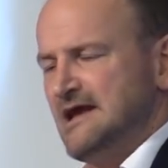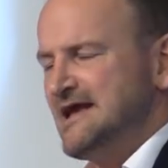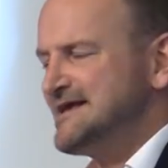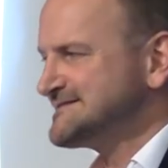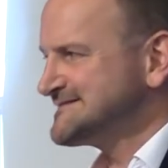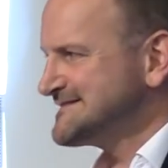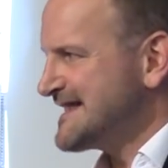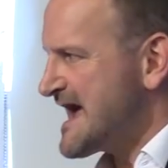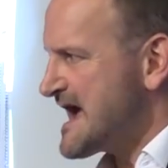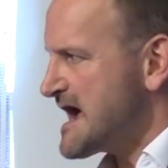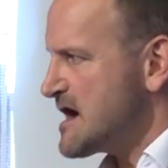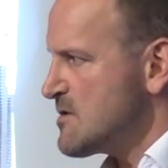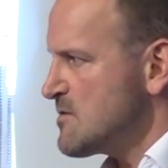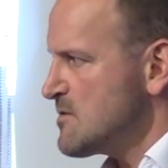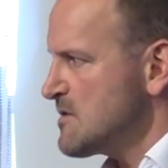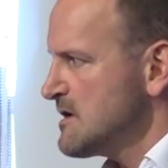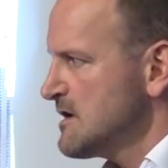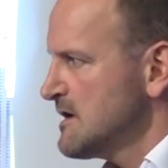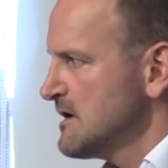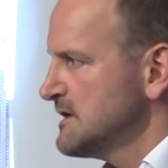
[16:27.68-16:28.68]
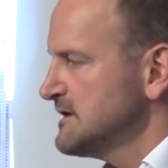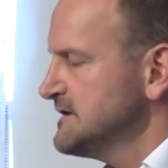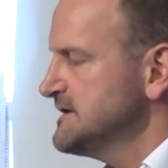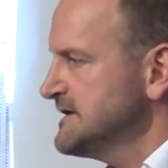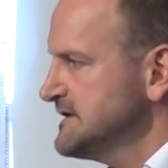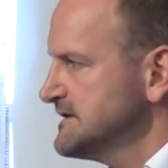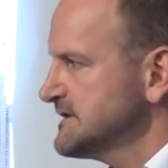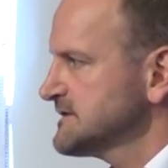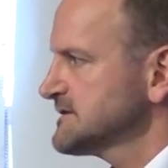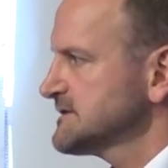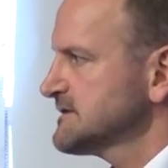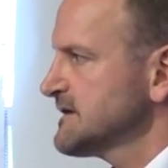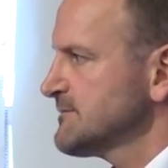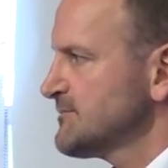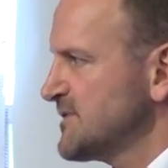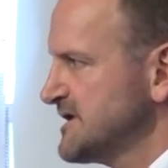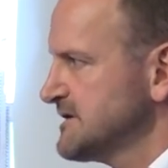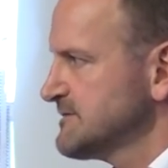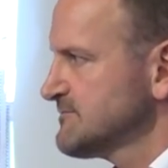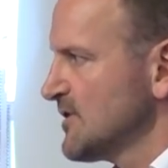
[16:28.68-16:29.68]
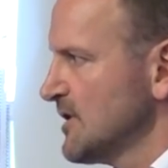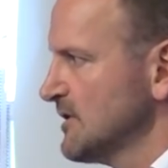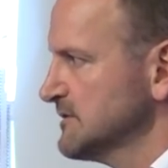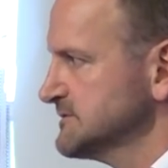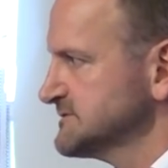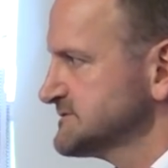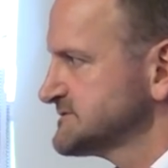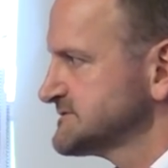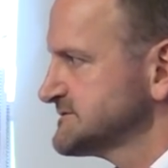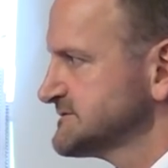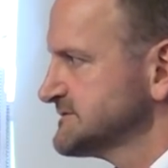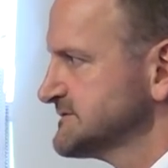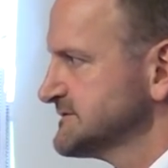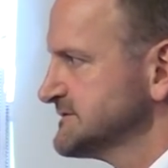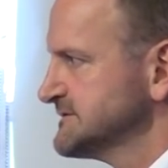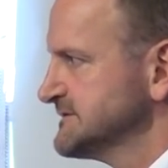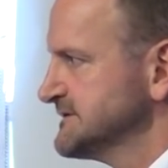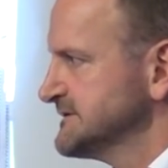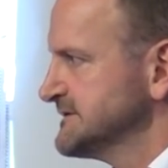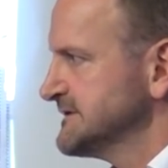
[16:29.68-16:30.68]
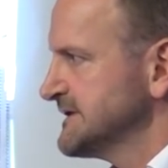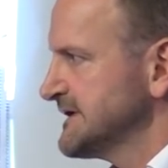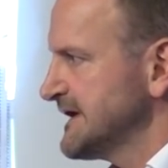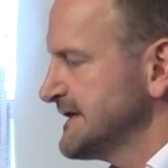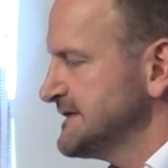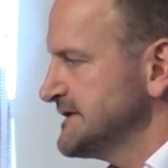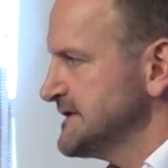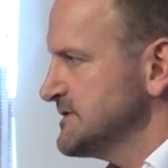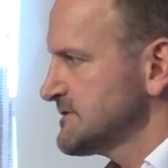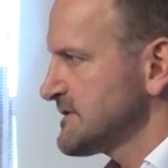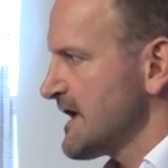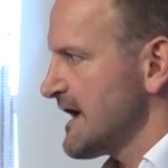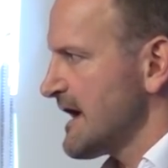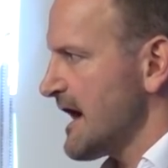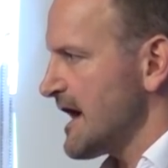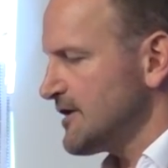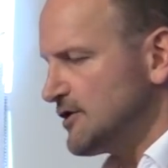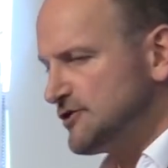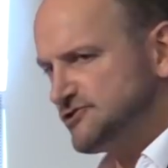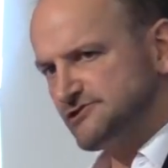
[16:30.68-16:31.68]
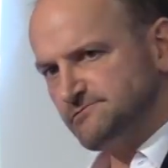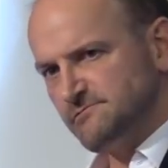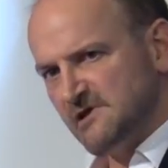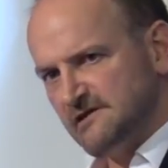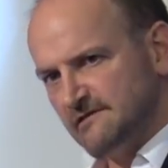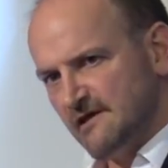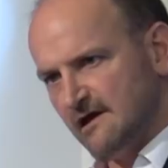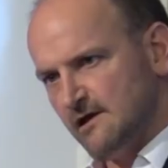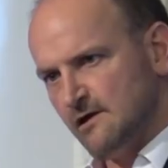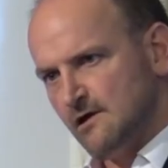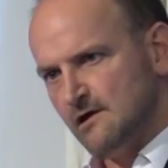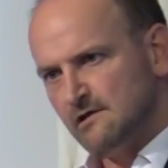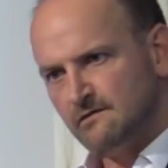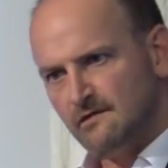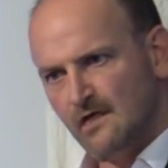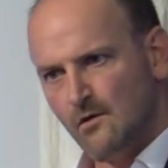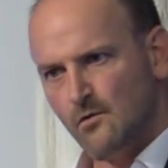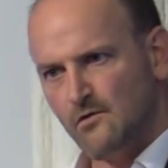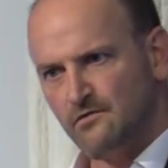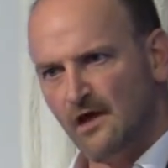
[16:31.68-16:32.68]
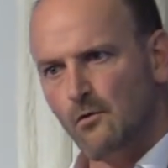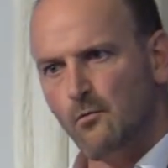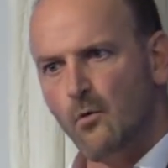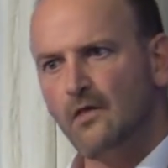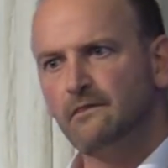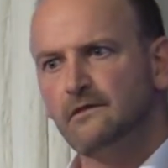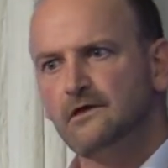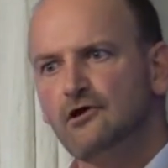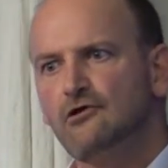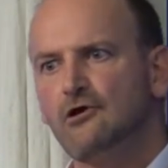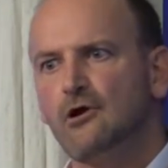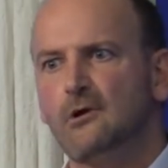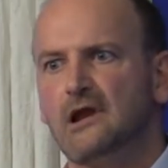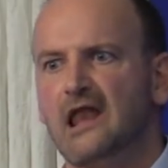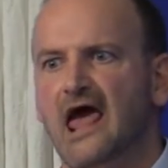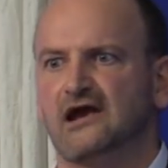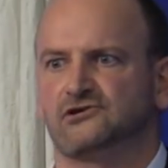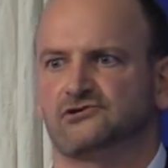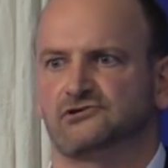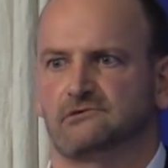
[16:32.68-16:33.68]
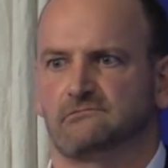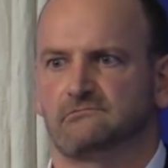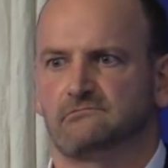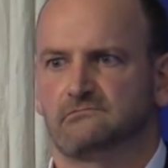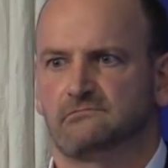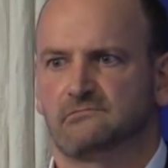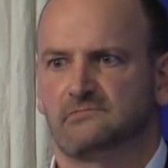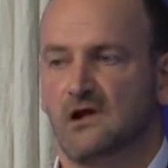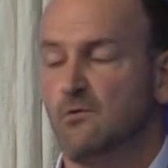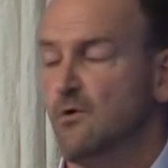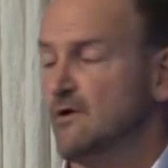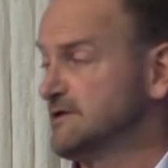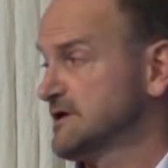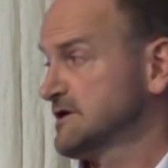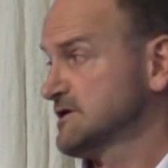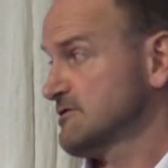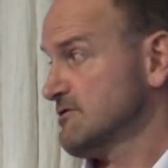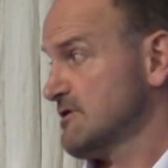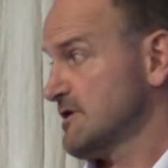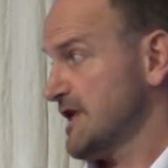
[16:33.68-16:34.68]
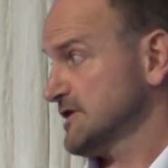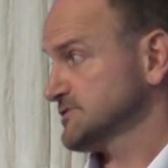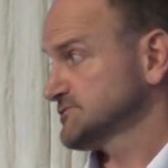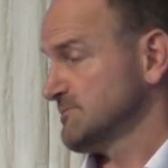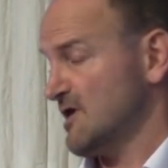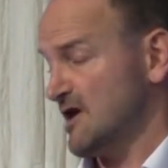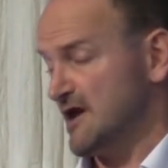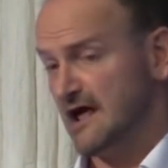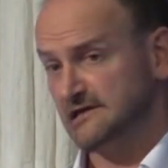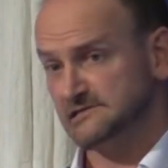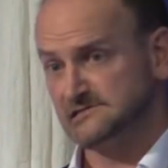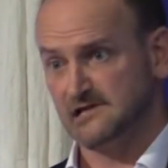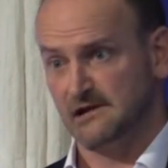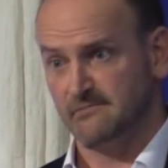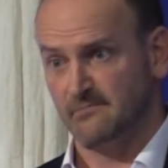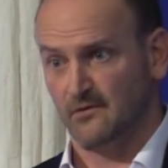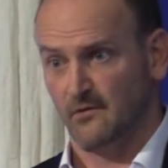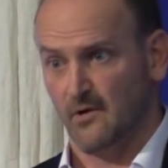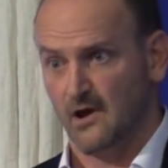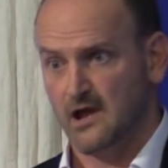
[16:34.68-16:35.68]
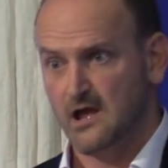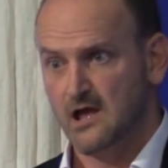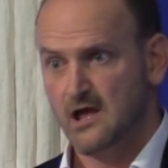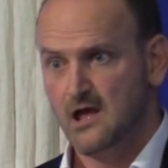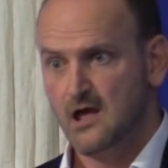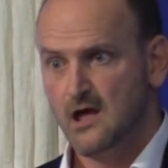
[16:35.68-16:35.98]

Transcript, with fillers: is now leading the opinion polls in the UK. I don't just mean they won the Euro election. They won the Euro election by a landslide, by the way.